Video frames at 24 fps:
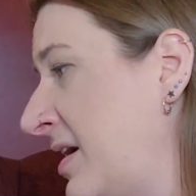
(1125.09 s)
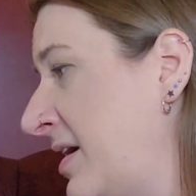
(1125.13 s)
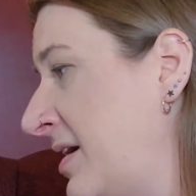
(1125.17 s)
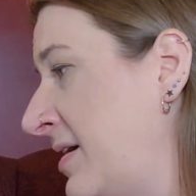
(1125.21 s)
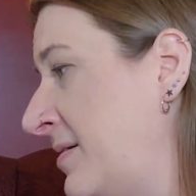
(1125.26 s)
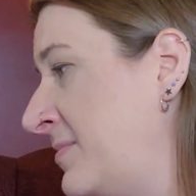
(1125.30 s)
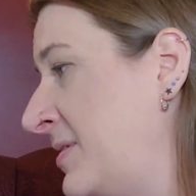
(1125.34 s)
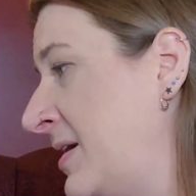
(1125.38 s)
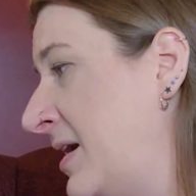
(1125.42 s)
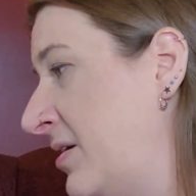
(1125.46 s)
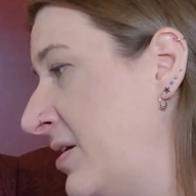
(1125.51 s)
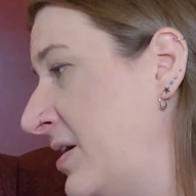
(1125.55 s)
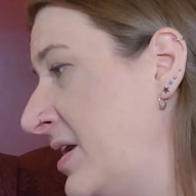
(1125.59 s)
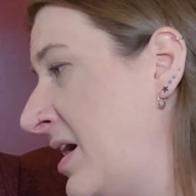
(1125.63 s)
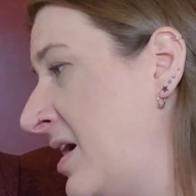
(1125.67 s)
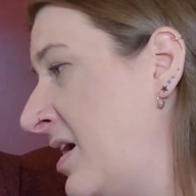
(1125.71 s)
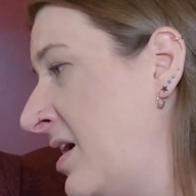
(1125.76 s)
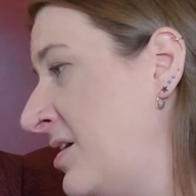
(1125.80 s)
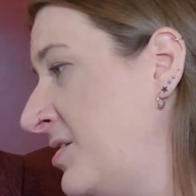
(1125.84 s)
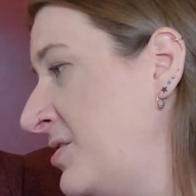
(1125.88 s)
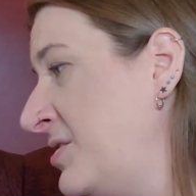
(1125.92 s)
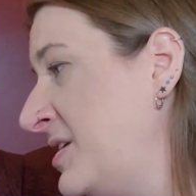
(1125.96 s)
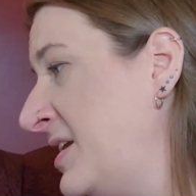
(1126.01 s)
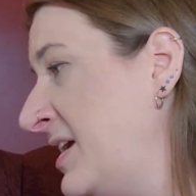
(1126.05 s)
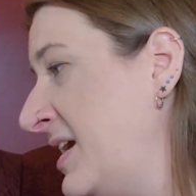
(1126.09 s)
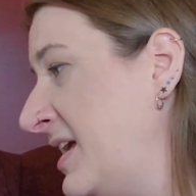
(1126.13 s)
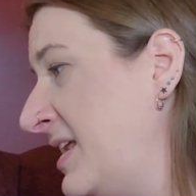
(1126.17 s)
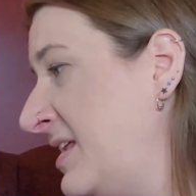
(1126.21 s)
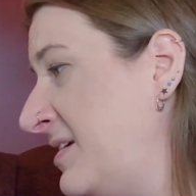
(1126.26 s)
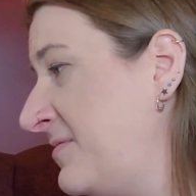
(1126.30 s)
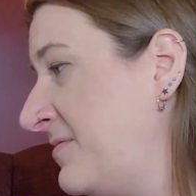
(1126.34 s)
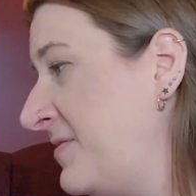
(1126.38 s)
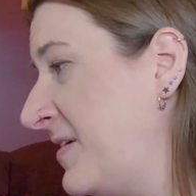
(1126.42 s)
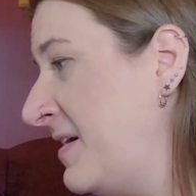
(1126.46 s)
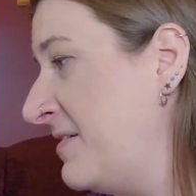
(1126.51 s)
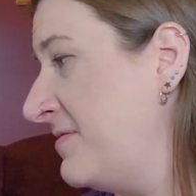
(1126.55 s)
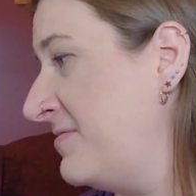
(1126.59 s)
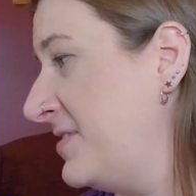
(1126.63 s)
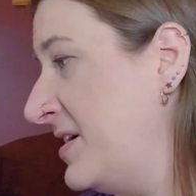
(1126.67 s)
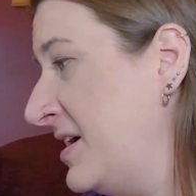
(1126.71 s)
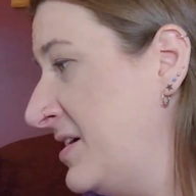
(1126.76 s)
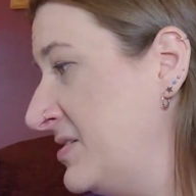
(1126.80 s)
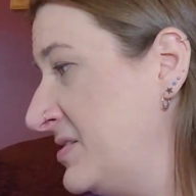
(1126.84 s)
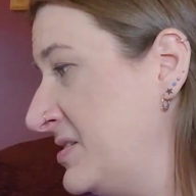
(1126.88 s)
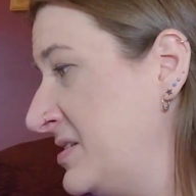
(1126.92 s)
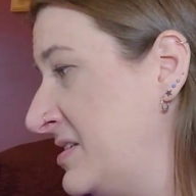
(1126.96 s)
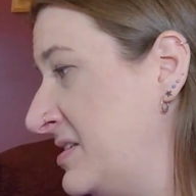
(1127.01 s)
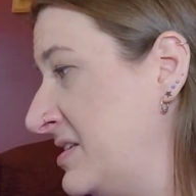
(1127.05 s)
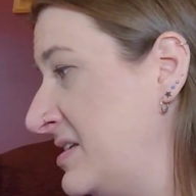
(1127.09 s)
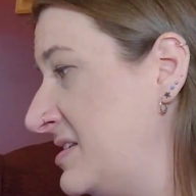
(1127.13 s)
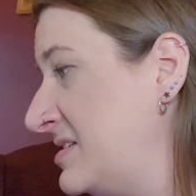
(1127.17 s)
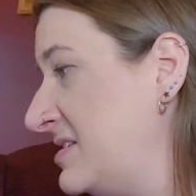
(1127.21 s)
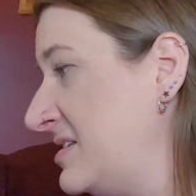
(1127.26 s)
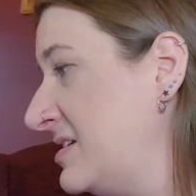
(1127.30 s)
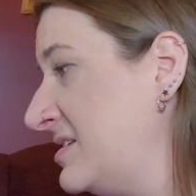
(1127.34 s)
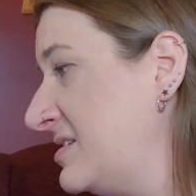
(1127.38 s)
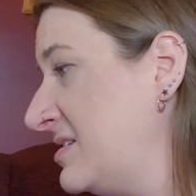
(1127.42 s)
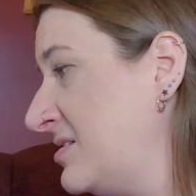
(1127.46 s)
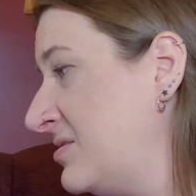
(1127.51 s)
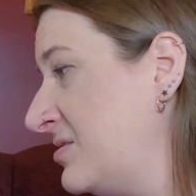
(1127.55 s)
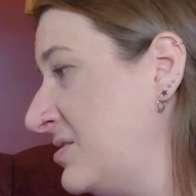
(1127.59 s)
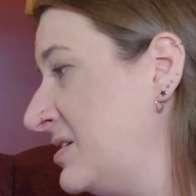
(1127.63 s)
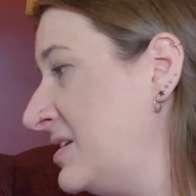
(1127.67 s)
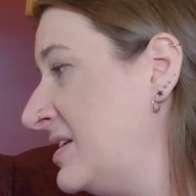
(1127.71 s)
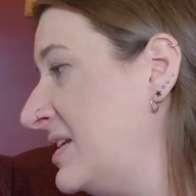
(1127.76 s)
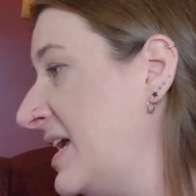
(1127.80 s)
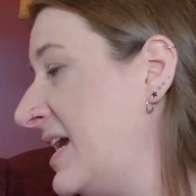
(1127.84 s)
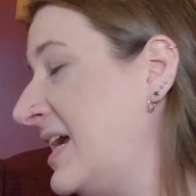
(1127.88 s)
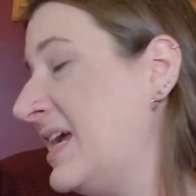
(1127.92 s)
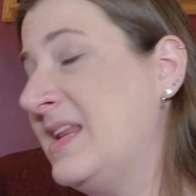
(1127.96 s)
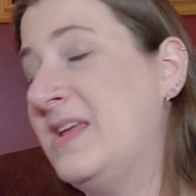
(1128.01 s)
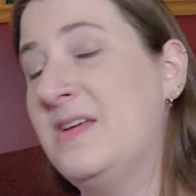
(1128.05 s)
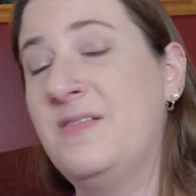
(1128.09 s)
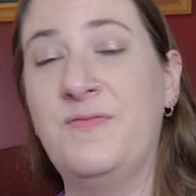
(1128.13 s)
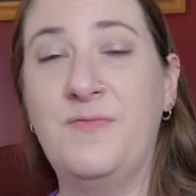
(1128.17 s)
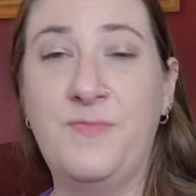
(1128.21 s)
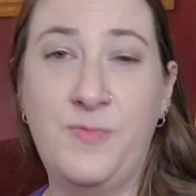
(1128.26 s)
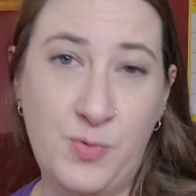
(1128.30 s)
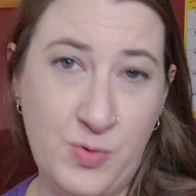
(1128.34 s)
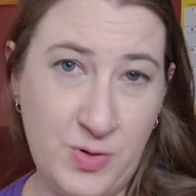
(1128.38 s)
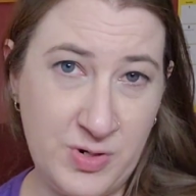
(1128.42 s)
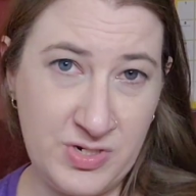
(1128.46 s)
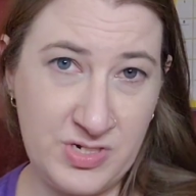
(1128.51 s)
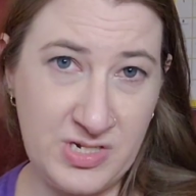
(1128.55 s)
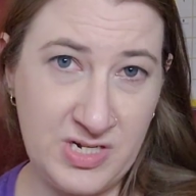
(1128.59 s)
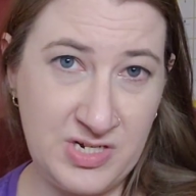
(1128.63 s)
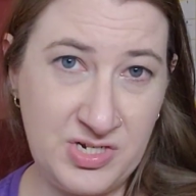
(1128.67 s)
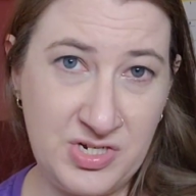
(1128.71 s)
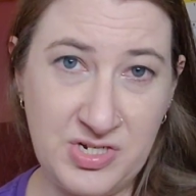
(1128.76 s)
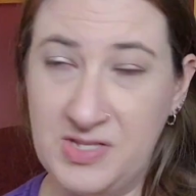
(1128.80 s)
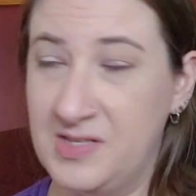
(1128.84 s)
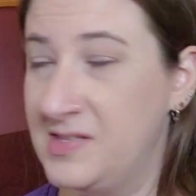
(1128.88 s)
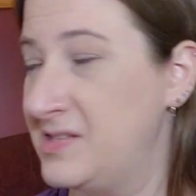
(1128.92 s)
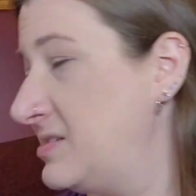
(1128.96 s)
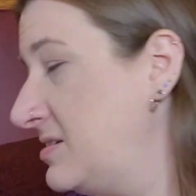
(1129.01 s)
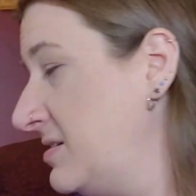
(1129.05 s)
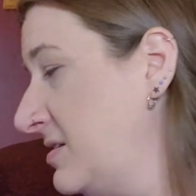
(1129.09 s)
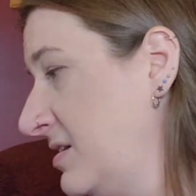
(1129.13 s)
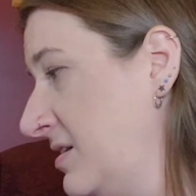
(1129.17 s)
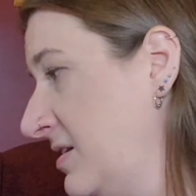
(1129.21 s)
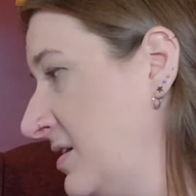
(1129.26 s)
I am now at 185,684 stitches.